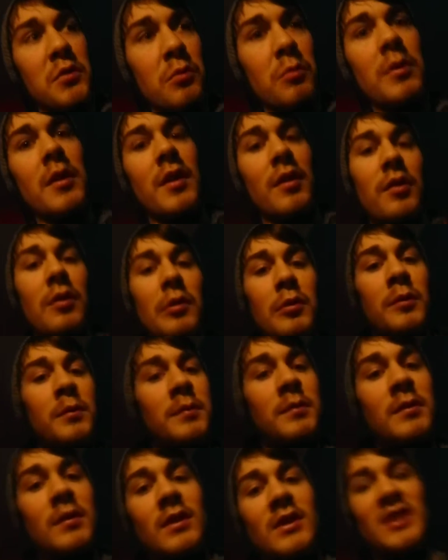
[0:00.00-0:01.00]
what we can do.
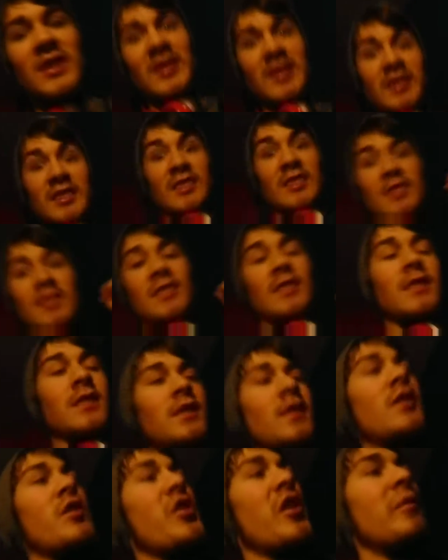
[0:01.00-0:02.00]

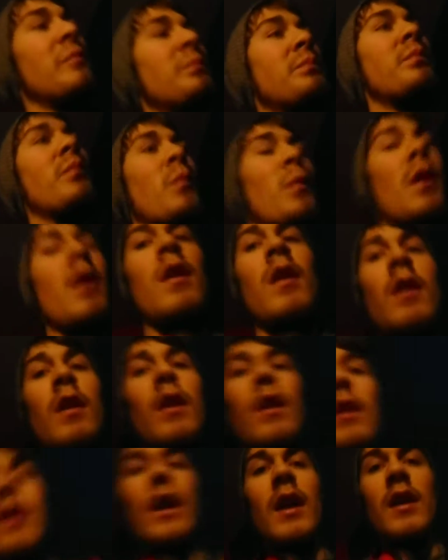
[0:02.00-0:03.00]
Ciao.
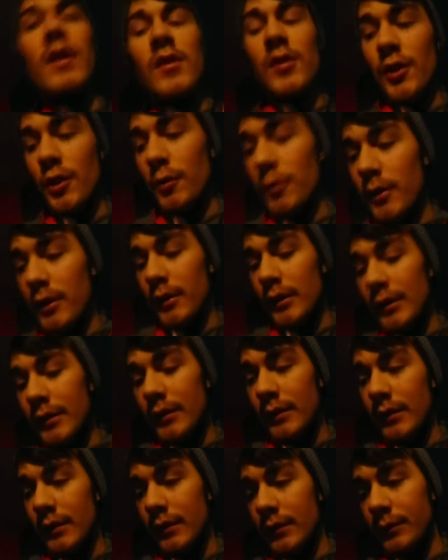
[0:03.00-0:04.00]
Yeah, so, uh,
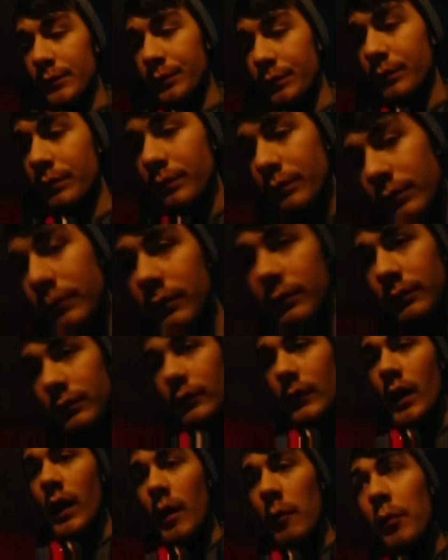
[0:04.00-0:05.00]

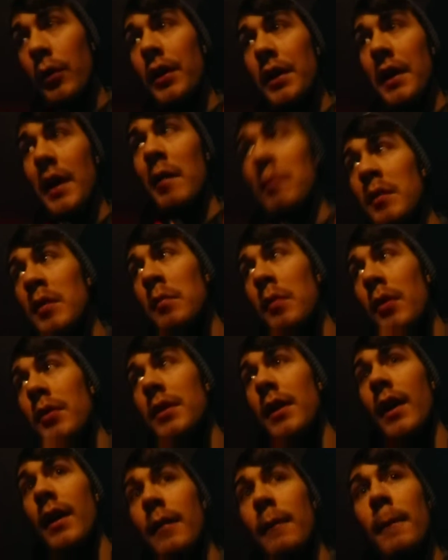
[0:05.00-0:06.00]
I'm pretty happy about
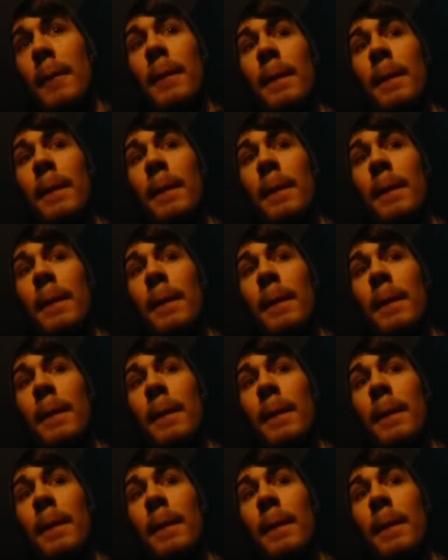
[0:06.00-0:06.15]
that.